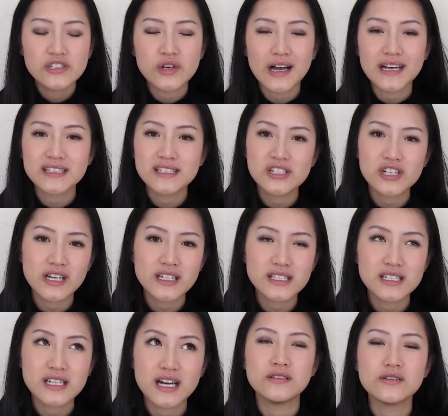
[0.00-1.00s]
So I
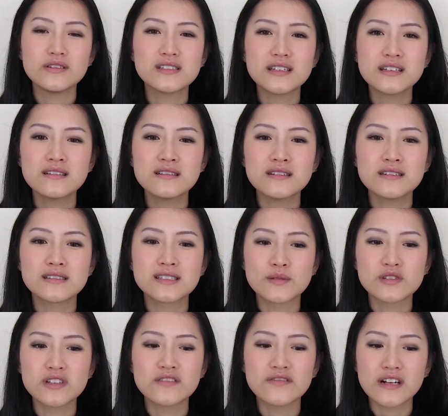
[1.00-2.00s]
suggest using
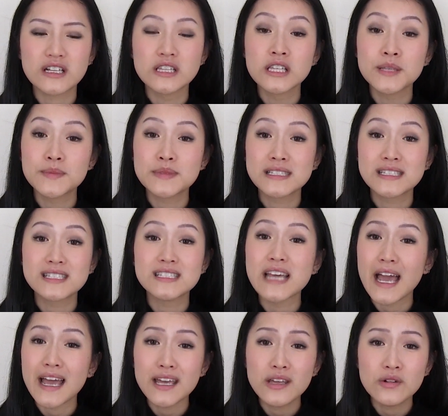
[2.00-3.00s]
some sort of like lip
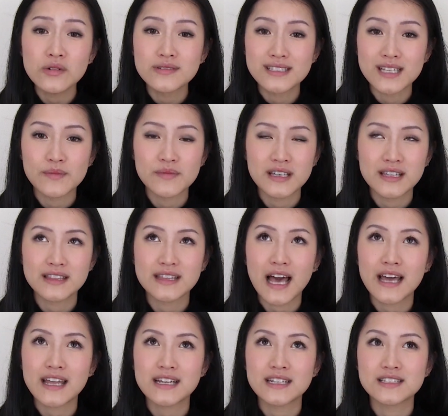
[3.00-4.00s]
stain or something
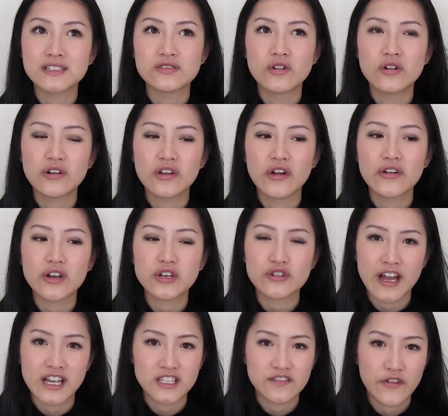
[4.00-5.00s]
that is not going to
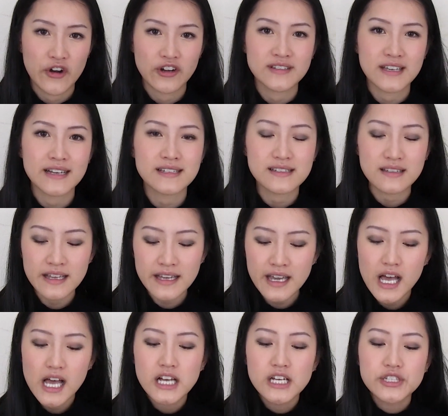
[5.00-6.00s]
transfer as
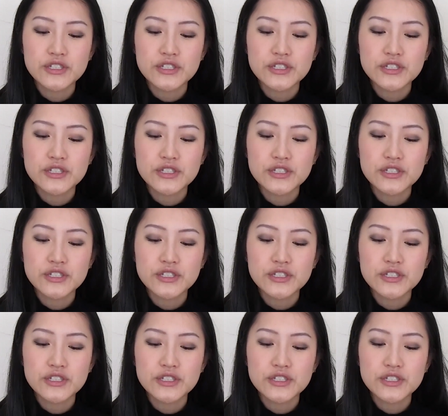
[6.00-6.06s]
easily.